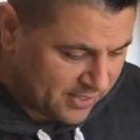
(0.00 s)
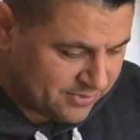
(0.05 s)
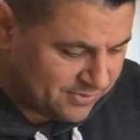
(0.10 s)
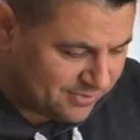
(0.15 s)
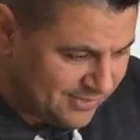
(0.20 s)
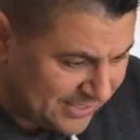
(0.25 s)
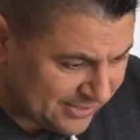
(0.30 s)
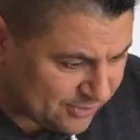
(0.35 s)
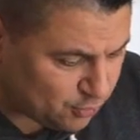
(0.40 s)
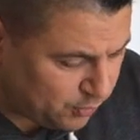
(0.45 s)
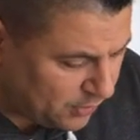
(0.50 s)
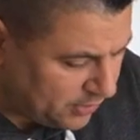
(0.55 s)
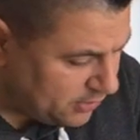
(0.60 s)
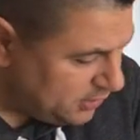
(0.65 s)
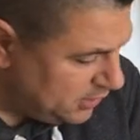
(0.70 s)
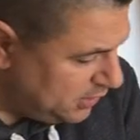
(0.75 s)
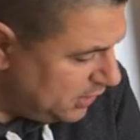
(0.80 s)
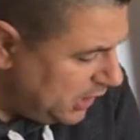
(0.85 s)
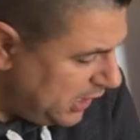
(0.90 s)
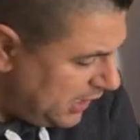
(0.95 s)
This one,
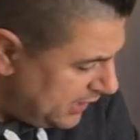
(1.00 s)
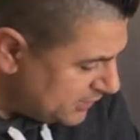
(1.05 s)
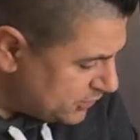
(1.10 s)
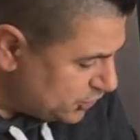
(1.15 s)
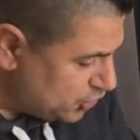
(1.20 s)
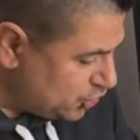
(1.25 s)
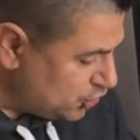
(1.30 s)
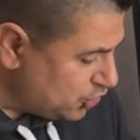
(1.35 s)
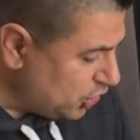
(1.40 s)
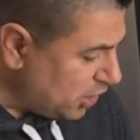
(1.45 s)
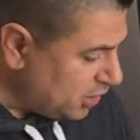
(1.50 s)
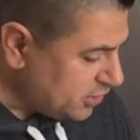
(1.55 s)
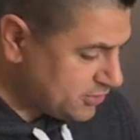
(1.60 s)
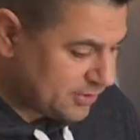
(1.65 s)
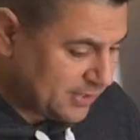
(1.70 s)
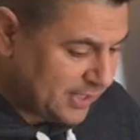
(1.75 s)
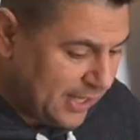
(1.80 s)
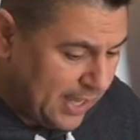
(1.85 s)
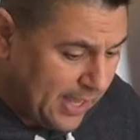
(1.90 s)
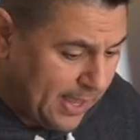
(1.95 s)
it's just
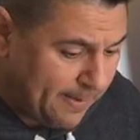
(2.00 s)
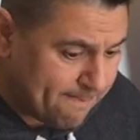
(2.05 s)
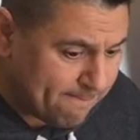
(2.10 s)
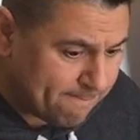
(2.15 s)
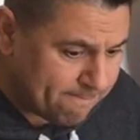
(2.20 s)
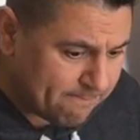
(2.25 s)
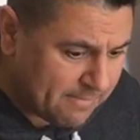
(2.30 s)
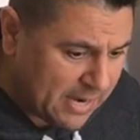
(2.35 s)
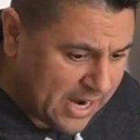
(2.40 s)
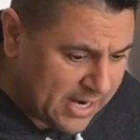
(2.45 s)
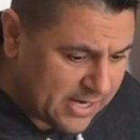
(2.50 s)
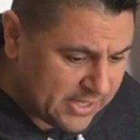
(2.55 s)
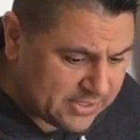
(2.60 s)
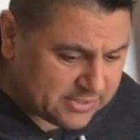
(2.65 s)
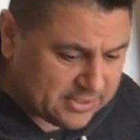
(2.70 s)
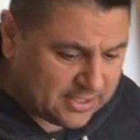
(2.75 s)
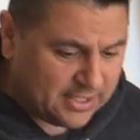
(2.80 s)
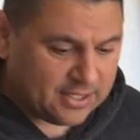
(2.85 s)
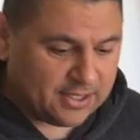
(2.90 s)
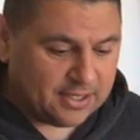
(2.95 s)

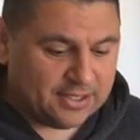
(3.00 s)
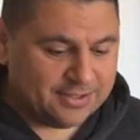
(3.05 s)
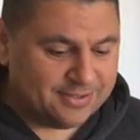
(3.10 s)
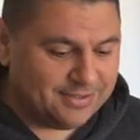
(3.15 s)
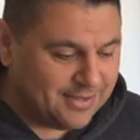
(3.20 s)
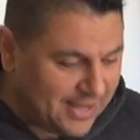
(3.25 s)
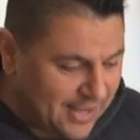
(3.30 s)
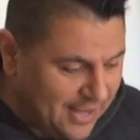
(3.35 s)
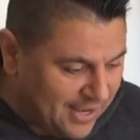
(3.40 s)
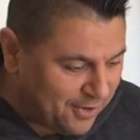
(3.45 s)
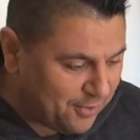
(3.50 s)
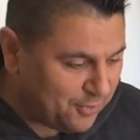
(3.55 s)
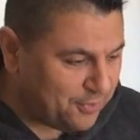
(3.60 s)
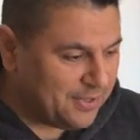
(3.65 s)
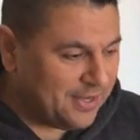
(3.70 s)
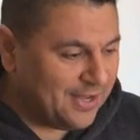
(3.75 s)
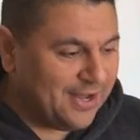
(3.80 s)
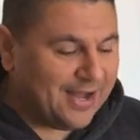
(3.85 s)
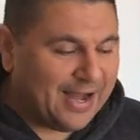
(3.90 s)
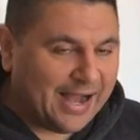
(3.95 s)
amazing. Now,
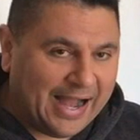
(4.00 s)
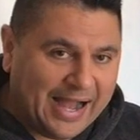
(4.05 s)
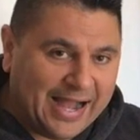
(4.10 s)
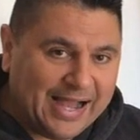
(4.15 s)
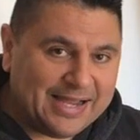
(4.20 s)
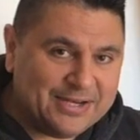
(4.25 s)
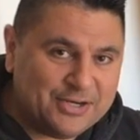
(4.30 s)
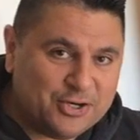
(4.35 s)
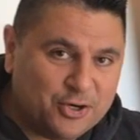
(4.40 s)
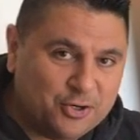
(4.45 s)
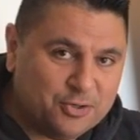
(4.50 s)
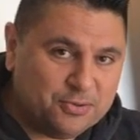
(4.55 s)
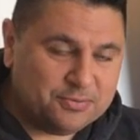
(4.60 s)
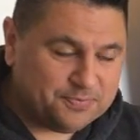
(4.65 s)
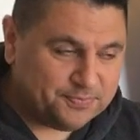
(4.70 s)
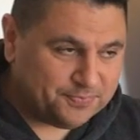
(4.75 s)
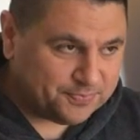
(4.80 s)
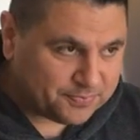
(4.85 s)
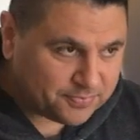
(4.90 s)
I know